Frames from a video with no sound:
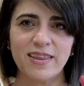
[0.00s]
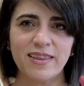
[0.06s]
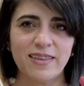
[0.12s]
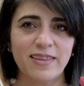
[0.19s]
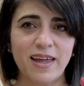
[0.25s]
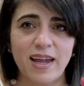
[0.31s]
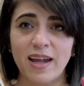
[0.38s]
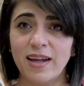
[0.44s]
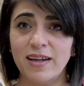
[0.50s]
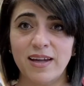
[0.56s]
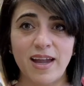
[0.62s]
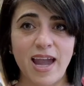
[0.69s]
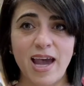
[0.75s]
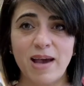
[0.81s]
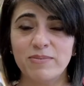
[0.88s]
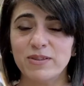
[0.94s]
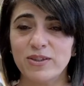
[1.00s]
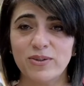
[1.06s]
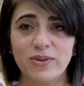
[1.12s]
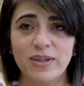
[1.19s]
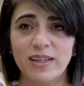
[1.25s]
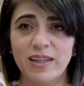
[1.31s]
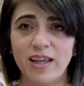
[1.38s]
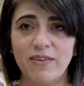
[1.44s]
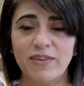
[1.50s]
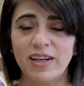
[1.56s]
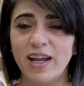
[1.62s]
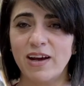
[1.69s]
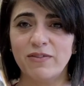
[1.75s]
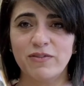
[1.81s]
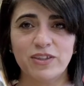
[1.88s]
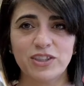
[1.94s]
they absolutely love it.
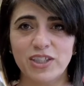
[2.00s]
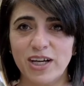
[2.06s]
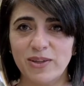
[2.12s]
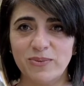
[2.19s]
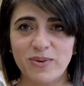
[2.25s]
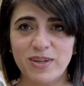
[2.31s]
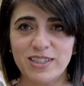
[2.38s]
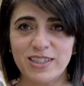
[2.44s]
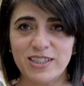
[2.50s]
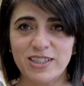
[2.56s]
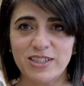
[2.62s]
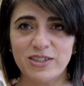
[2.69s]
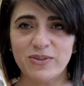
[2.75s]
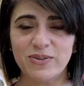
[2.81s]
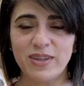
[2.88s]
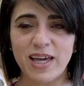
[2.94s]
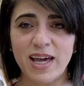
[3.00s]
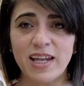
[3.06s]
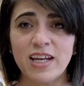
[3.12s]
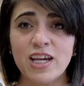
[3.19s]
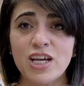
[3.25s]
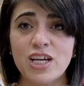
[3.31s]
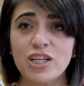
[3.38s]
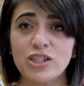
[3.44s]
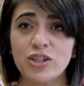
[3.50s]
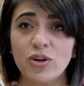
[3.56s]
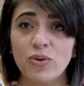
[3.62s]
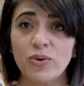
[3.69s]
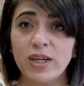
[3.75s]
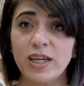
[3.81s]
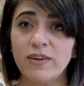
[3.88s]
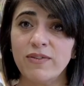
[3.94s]
Every child wants to do that.
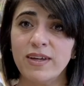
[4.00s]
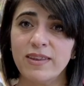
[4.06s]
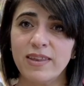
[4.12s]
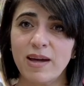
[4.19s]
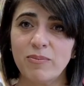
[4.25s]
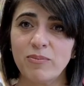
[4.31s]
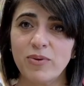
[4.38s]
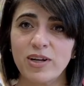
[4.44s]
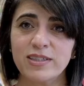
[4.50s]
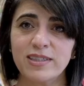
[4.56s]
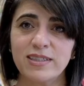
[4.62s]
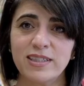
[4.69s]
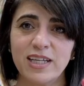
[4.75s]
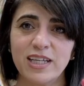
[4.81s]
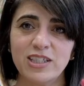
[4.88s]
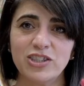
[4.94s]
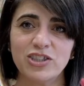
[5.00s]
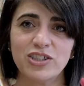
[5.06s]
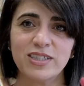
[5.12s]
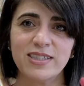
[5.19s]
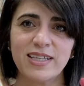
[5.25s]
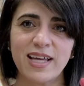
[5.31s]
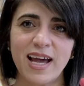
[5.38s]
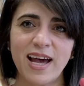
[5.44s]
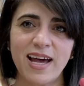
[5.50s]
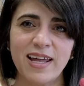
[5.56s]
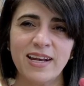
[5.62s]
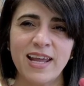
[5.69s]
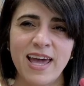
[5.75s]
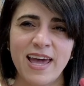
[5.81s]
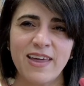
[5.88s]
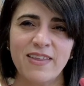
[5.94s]
So, giving them presentations
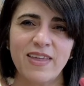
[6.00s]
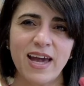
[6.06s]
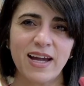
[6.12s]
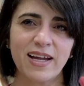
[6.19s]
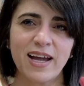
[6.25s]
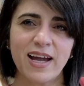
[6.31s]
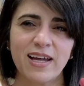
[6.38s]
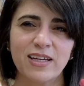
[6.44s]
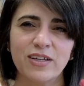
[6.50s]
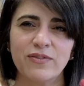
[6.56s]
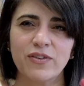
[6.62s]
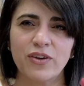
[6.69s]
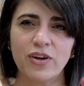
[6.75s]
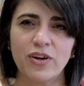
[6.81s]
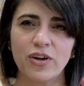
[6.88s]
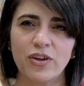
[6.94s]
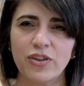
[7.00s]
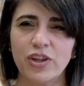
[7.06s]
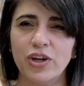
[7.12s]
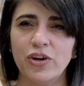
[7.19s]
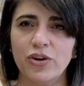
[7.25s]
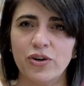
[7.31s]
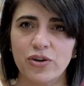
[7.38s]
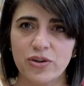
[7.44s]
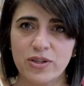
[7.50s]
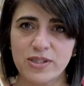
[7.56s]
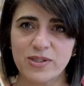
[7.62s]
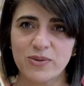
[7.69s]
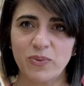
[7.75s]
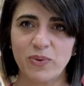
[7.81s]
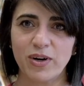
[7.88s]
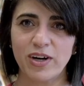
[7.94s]
on that kind of the
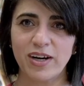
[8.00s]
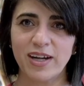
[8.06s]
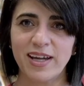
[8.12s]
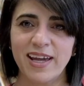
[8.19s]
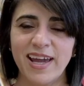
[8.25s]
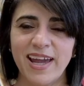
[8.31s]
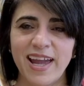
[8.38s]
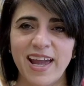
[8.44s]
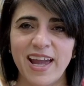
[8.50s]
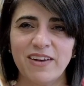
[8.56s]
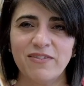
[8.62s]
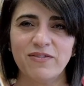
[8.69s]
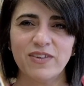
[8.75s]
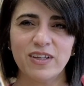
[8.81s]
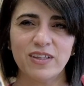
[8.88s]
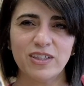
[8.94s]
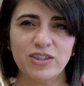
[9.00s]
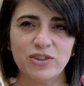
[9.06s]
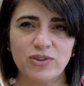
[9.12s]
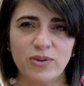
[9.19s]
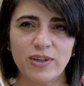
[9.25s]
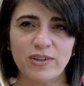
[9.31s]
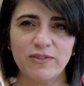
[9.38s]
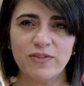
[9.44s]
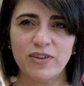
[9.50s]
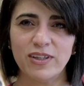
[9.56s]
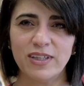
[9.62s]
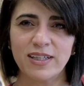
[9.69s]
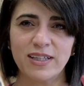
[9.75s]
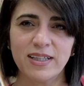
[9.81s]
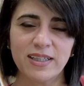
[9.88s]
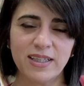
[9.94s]
earth's work and feeling joyful
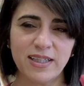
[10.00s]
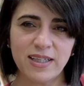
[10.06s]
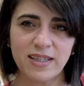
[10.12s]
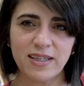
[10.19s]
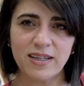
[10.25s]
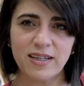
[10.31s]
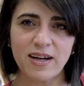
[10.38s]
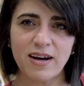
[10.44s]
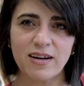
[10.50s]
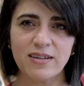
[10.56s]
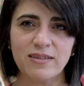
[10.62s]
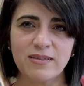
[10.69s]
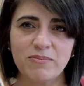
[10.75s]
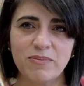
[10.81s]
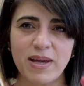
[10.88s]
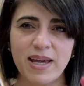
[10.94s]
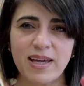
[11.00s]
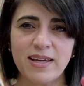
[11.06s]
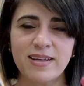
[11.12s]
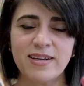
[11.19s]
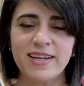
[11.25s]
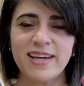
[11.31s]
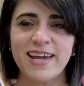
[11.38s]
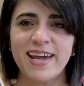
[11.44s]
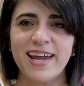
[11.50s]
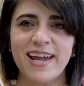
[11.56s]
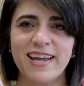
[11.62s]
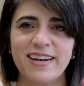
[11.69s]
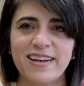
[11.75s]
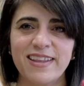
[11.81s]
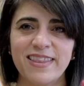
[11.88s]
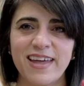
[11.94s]
in cleaning a garden bed
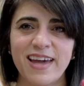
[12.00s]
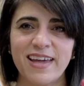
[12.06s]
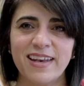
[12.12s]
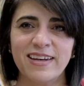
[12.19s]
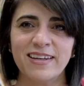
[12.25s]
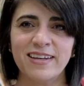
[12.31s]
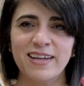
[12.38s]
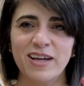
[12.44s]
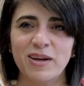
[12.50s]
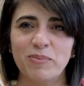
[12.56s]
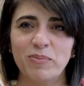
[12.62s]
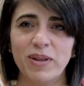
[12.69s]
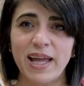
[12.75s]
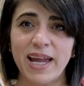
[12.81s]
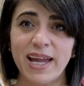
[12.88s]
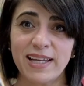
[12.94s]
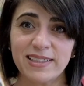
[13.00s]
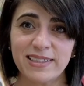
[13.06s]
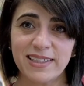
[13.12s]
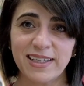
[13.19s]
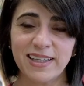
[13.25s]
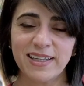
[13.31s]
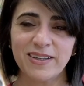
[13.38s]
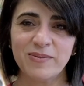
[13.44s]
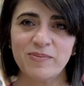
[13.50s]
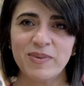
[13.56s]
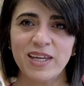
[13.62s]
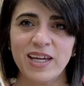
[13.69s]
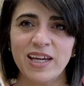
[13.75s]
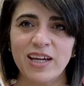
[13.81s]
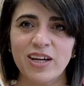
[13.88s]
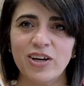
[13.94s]
and then planting
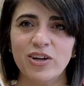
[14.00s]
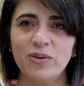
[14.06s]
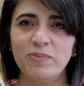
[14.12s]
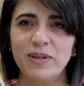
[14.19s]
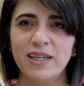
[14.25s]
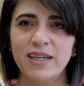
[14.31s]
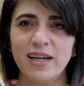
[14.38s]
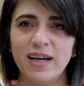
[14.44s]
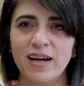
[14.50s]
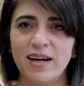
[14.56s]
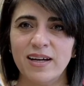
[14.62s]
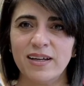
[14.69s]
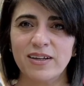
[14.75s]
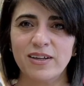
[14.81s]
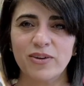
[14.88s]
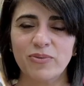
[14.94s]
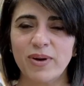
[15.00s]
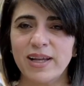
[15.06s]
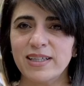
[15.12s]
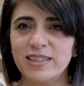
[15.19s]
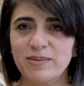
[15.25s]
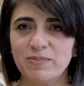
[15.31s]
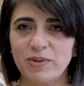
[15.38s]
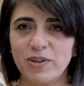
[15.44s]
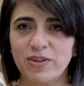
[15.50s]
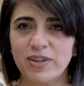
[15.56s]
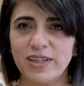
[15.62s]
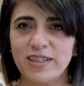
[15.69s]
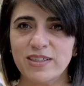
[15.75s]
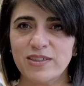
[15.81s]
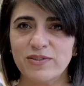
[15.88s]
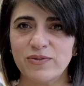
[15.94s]
could be a great
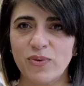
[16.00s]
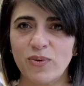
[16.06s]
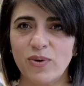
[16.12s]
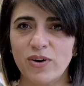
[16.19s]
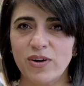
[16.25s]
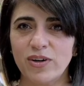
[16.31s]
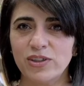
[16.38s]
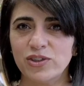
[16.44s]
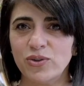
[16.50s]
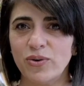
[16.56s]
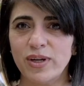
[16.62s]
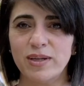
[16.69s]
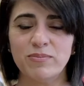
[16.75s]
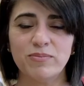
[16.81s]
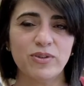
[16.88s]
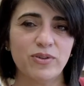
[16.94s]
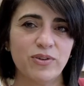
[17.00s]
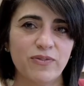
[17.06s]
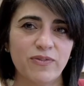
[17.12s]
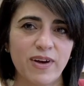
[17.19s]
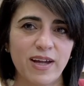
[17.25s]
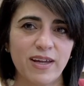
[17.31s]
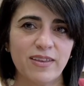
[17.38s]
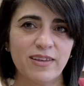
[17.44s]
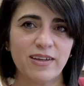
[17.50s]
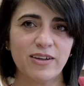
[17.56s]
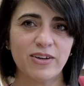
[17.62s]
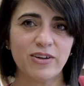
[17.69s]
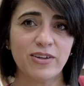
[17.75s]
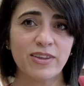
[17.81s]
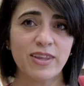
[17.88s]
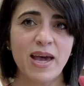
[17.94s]
experience for joy and beautifying the
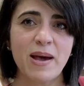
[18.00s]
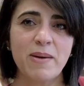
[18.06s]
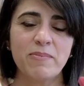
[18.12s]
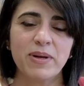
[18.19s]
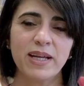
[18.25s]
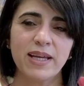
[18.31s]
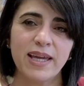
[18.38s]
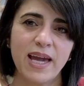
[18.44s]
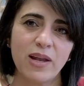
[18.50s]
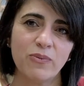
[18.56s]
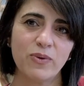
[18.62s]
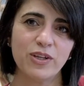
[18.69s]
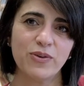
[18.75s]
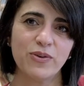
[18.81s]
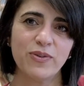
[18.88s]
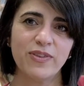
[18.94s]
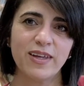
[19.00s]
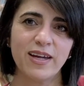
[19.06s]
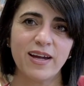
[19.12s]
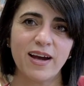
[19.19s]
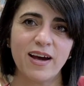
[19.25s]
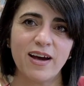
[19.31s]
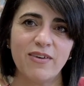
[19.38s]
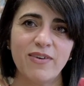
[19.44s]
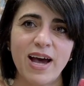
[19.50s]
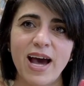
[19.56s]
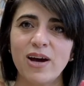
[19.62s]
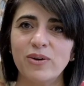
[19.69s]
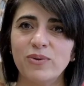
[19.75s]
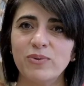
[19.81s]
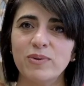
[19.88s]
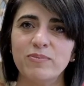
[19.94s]
earth. But again, when you think of
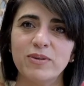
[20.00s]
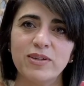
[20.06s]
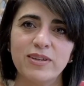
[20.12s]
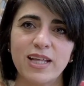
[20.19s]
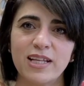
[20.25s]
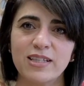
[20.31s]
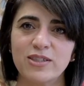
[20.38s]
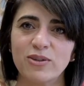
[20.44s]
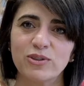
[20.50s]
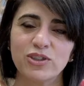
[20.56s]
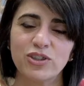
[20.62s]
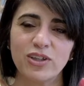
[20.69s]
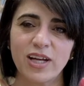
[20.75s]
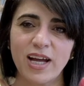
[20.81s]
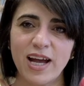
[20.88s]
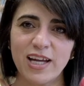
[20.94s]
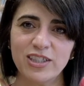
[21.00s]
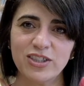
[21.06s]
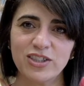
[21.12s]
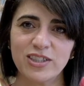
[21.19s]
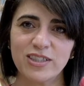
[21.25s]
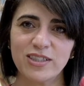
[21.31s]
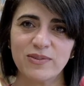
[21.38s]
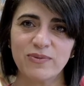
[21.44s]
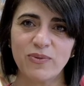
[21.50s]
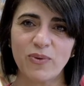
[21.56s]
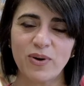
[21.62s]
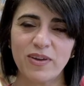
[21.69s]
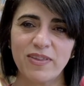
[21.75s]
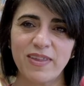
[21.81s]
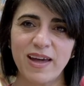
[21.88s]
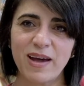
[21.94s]
how do we build that social conscience
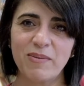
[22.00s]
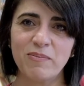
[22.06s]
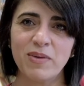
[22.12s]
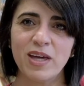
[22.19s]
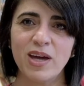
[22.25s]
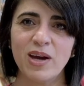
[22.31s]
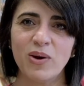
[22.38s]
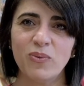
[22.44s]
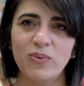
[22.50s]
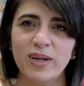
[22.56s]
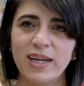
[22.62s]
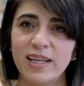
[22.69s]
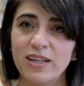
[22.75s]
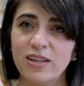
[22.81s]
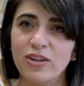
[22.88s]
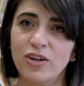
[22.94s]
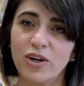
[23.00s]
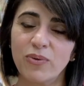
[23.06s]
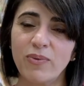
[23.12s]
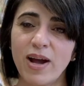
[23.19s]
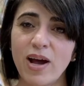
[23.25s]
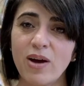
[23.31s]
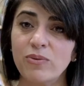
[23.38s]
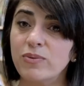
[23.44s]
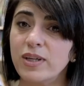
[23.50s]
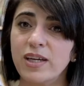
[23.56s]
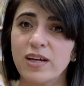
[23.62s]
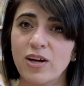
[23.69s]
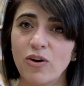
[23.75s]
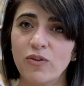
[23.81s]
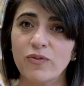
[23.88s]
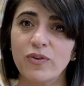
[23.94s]
for them, we can look around, we
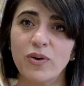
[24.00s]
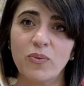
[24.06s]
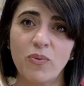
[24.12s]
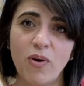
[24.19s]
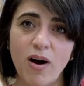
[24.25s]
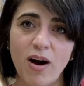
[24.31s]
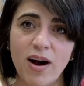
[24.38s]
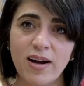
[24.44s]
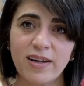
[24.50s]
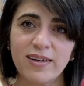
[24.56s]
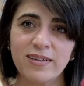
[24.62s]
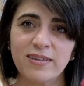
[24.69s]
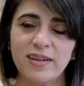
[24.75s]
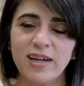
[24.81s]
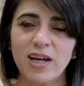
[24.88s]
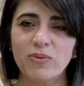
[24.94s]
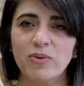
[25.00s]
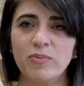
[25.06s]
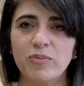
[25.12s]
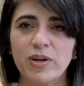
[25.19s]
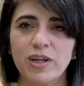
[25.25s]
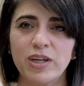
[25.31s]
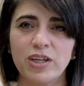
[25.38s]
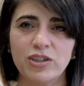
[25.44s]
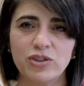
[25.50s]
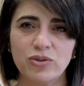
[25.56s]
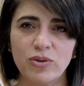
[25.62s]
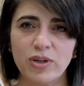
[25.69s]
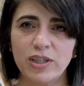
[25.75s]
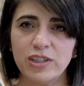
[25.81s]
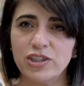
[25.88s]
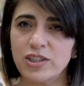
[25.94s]
can go for a walk, and we're bringing
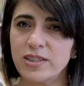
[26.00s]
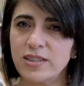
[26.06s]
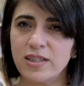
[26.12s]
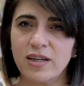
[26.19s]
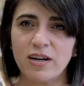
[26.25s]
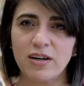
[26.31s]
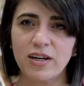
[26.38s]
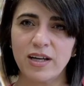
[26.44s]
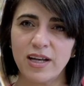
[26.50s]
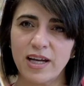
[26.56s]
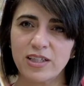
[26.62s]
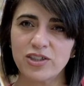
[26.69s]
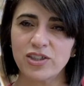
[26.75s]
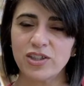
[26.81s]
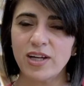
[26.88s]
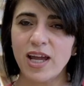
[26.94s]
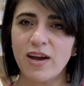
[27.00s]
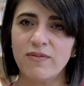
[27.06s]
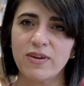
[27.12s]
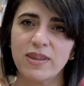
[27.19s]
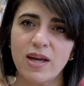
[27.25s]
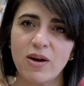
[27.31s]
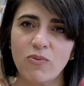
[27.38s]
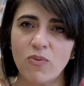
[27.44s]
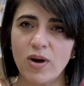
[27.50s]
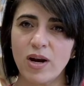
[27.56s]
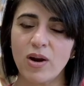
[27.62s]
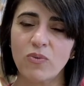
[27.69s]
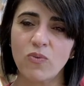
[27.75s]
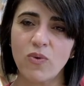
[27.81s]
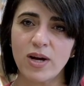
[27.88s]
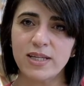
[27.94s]
joy just in our connection, having that one
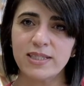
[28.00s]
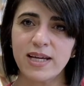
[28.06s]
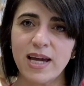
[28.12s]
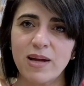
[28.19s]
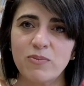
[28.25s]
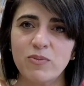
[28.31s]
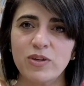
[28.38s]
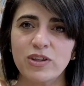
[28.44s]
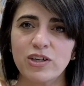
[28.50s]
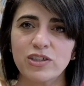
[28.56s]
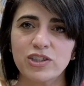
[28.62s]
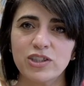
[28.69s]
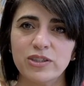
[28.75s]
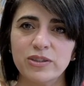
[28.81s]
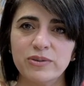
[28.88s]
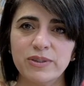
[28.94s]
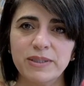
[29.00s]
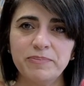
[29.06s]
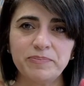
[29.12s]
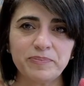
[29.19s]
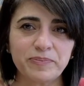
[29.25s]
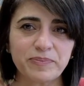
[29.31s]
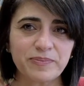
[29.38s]
on one time with our children.